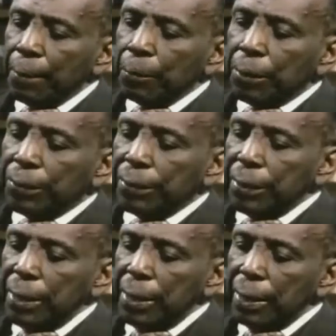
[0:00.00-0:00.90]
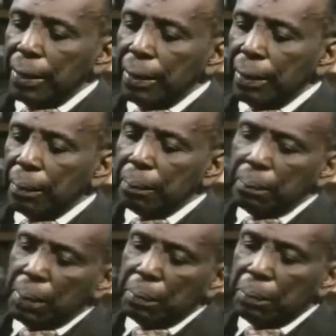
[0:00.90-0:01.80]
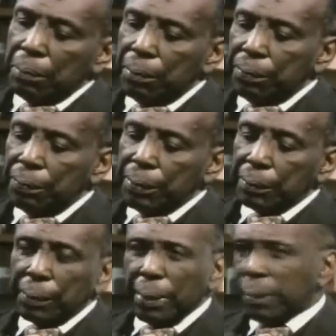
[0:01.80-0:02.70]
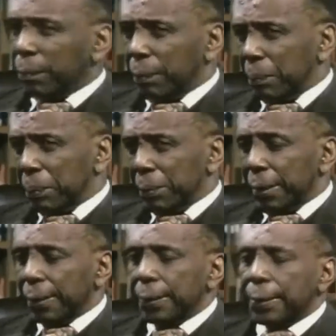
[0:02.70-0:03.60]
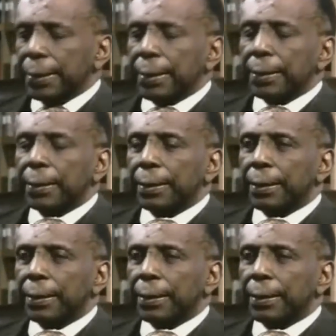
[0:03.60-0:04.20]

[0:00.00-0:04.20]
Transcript: once a year, or maybe more frequent, I don't remember that detail,